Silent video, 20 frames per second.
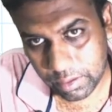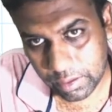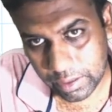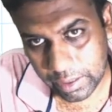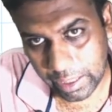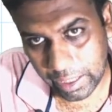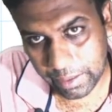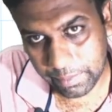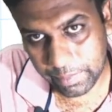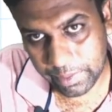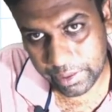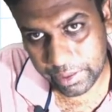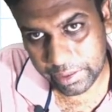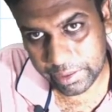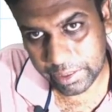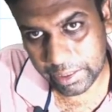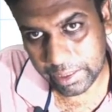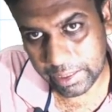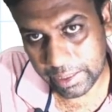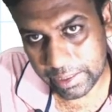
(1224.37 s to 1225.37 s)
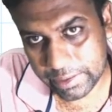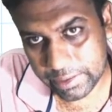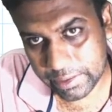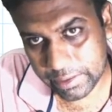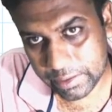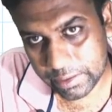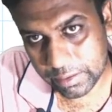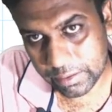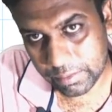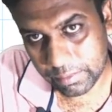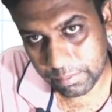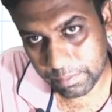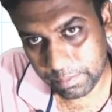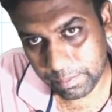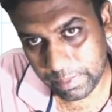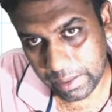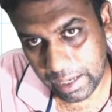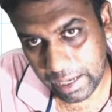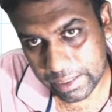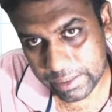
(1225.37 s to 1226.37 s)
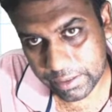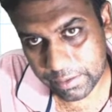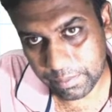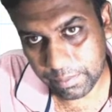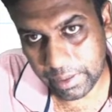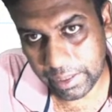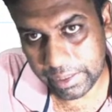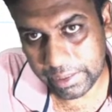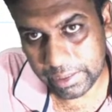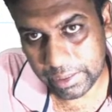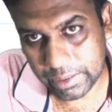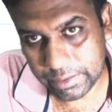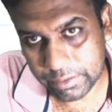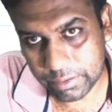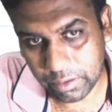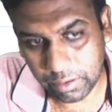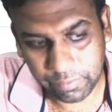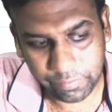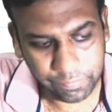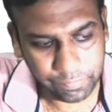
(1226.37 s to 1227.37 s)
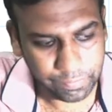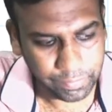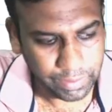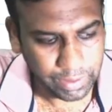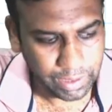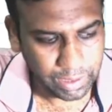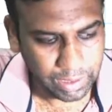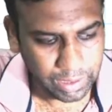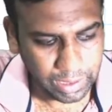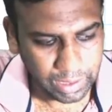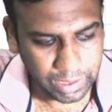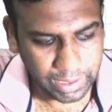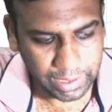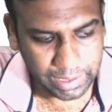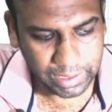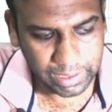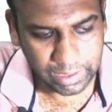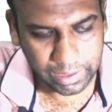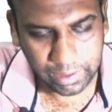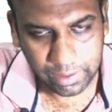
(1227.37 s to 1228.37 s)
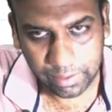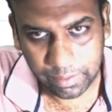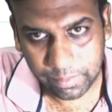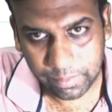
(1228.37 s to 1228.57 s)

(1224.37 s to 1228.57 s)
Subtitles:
can be written as plus minus of AK,